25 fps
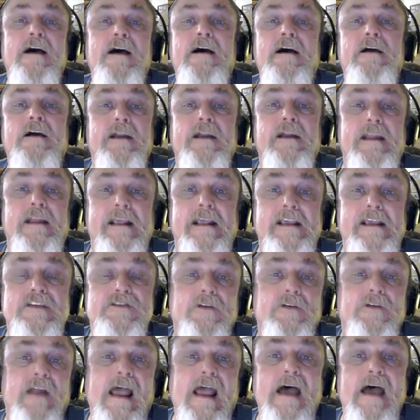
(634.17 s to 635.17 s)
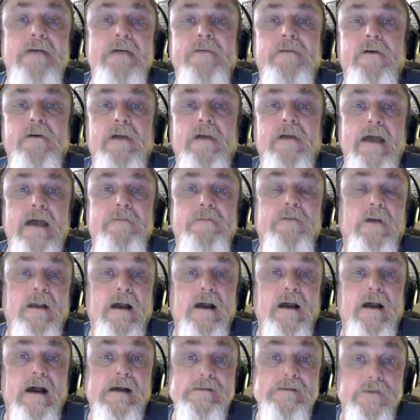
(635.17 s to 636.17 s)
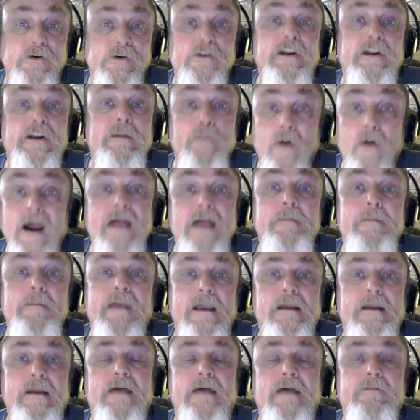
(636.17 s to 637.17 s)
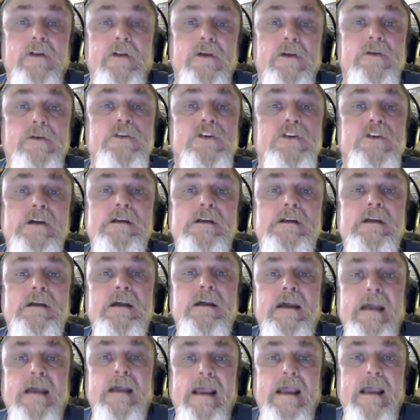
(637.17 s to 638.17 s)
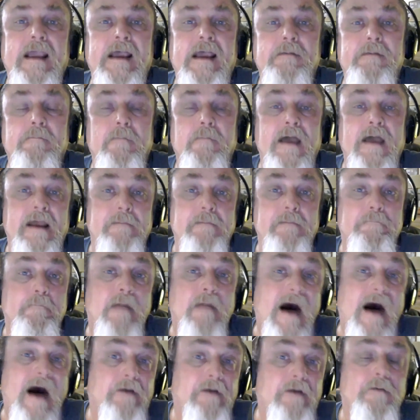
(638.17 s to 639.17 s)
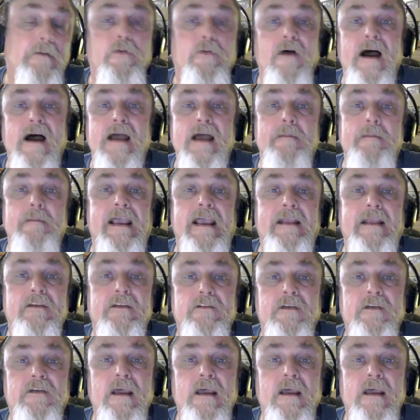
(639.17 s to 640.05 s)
and Eastern Af- Africa on early primate evolution and, and modern primates